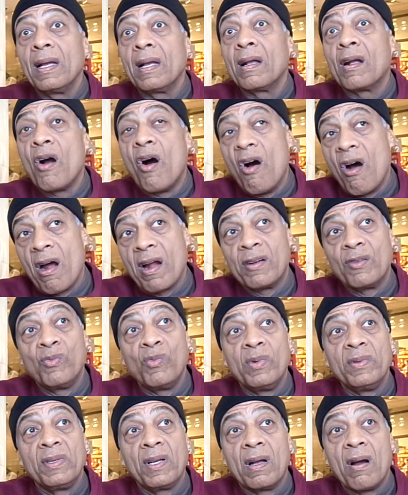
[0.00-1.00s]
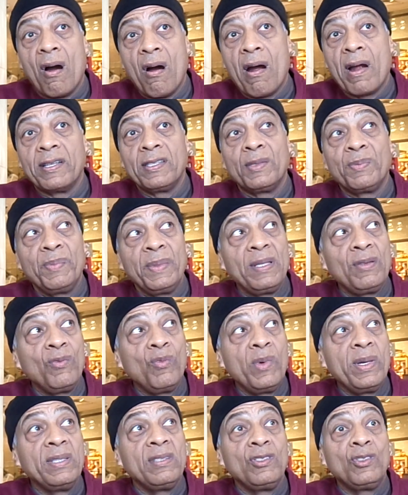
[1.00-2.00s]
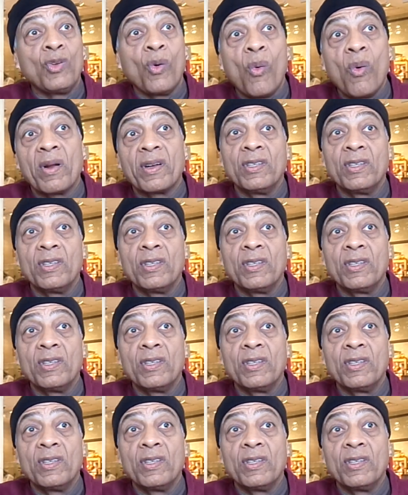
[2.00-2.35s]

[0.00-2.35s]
Guardsmen went door